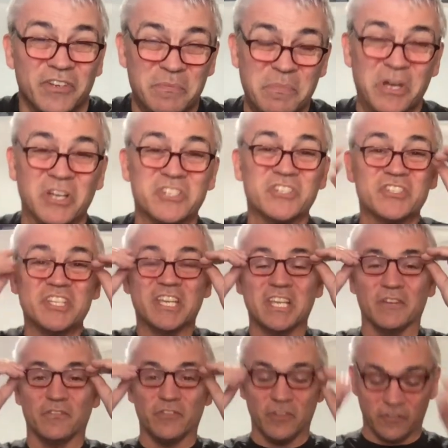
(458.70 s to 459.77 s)
emergency
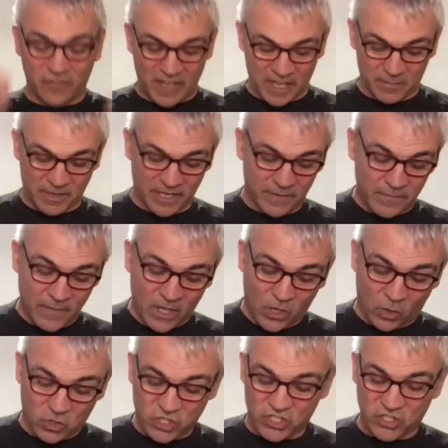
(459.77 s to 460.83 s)
kit for the family,
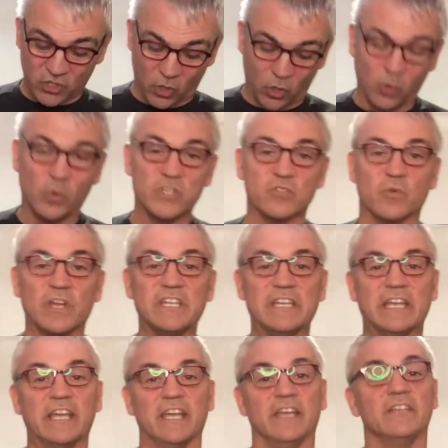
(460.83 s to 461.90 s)
or just an always ready
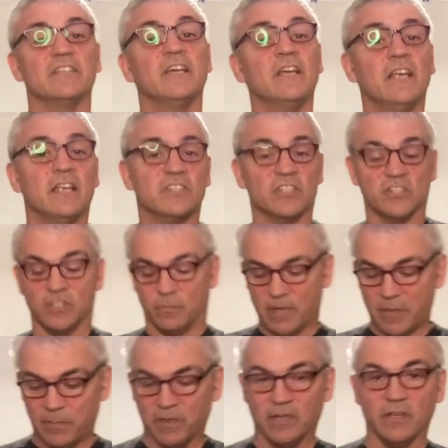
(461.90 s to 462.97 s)
kit, so that
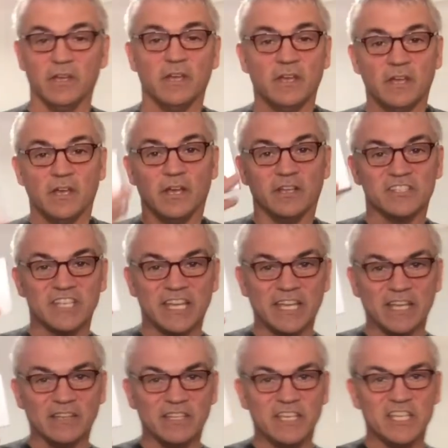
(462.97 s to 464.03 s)
people are
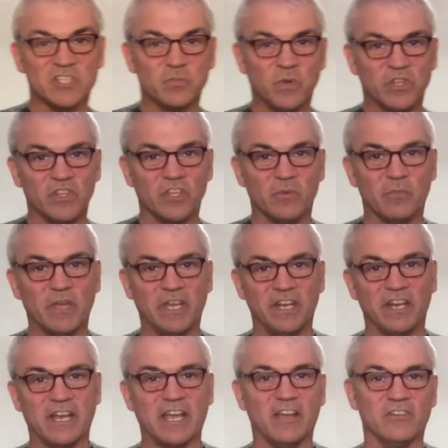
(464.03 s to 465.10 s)
taking these with them in and
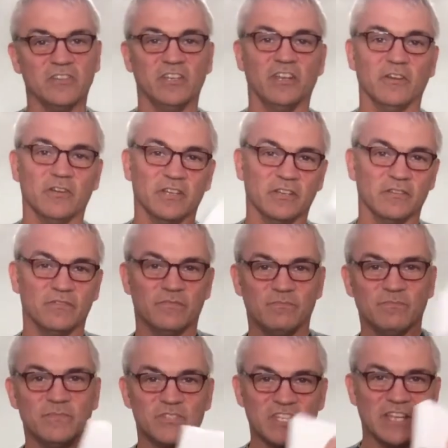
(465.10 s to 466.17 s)
out. Kind of
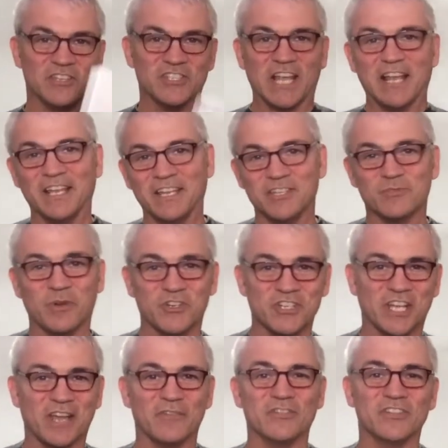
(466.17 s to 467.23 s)
Sally is rushing
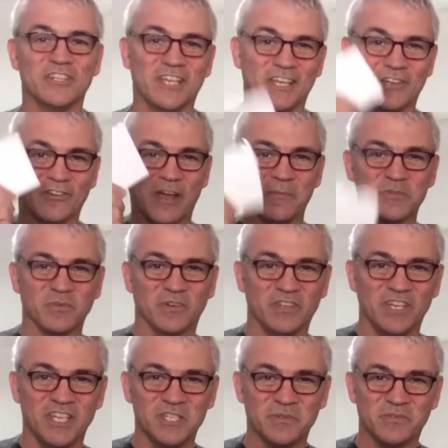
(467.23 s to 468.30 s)
out for the day, grabs one of
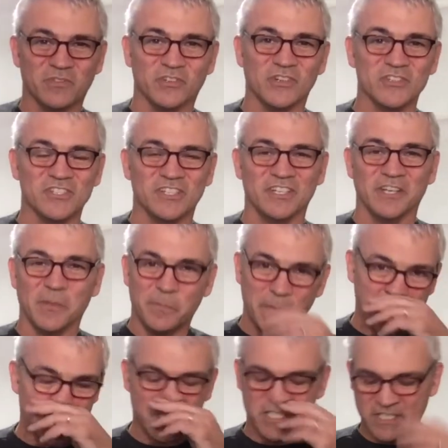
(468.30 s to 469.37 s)
these, throws it in her
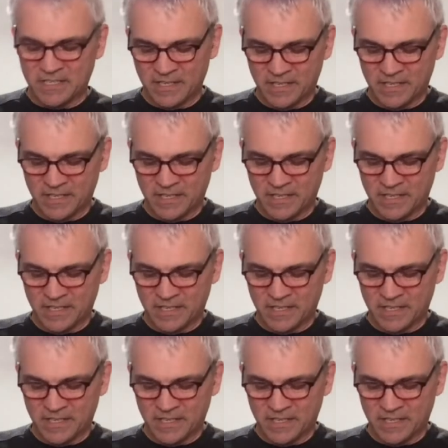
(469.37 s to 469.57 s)
purse.